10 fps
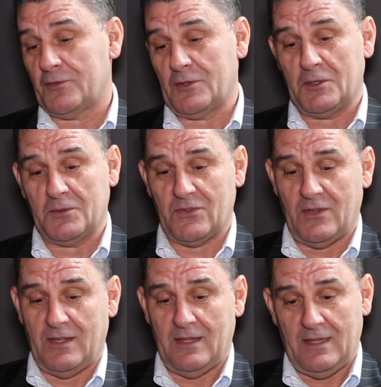afternoons.
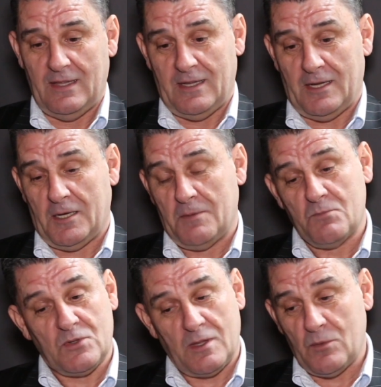
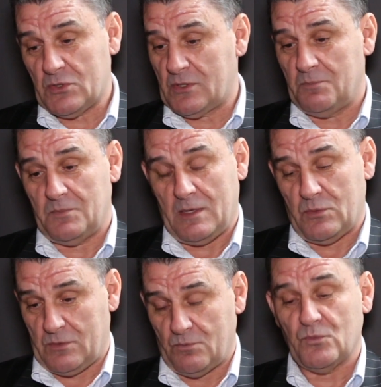So there was
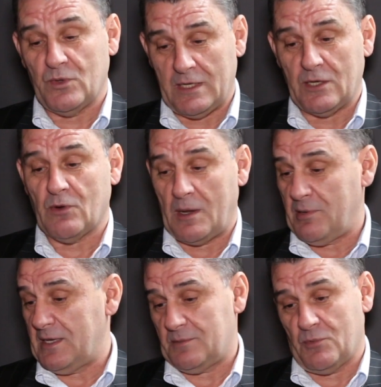some really great
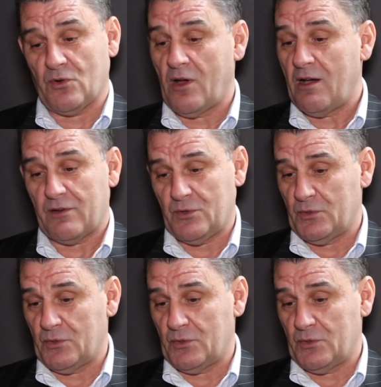players. McGrath, of